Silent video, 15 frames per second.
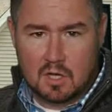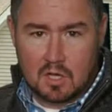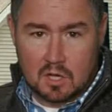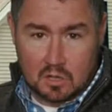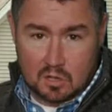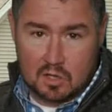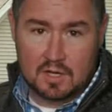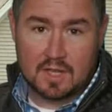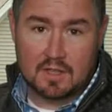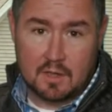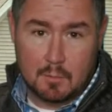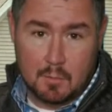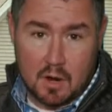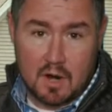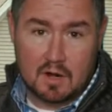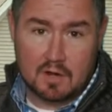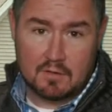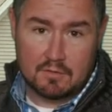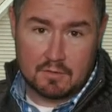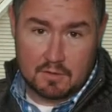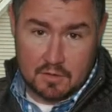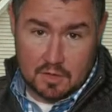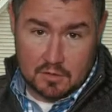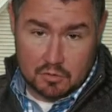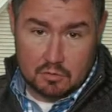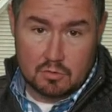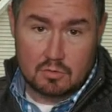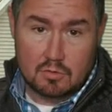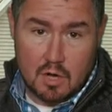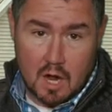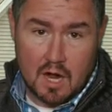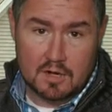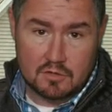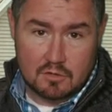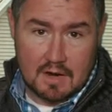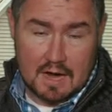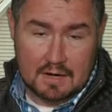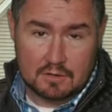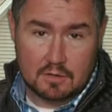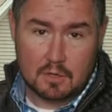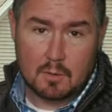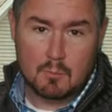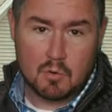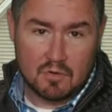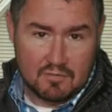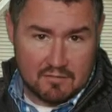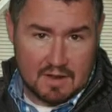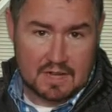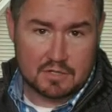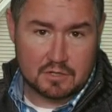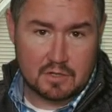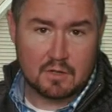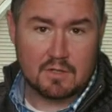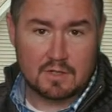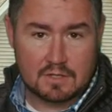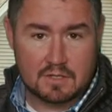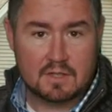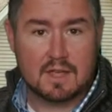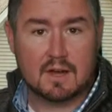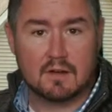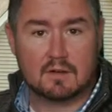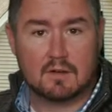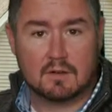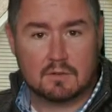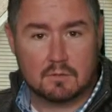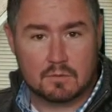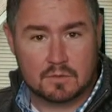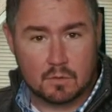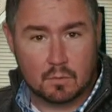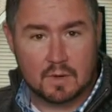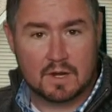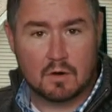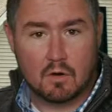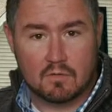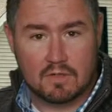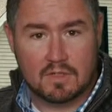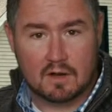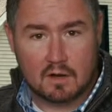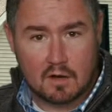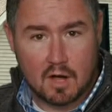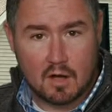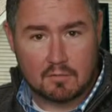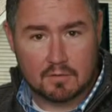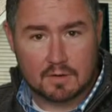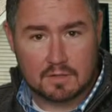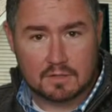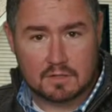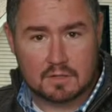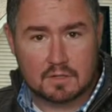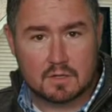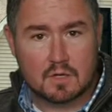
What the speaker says: looking the part of a true contractor, a professional that's there to win over their confidence.